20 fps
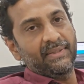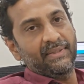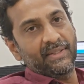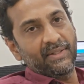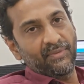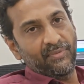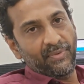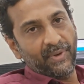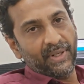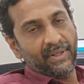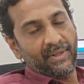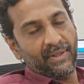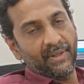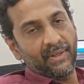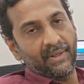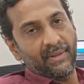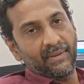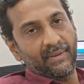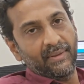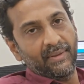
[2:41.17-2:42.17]
is
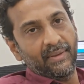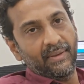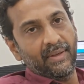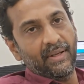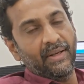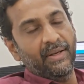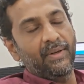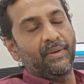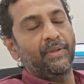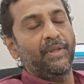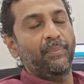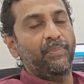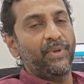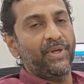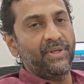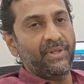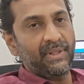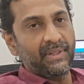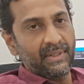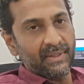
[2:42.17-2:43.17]
infected and the
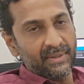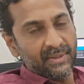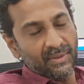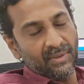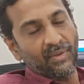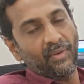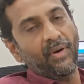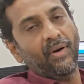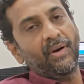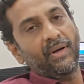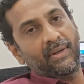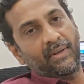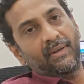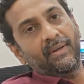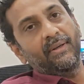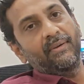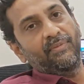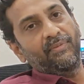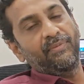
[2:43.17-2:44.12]
patient is not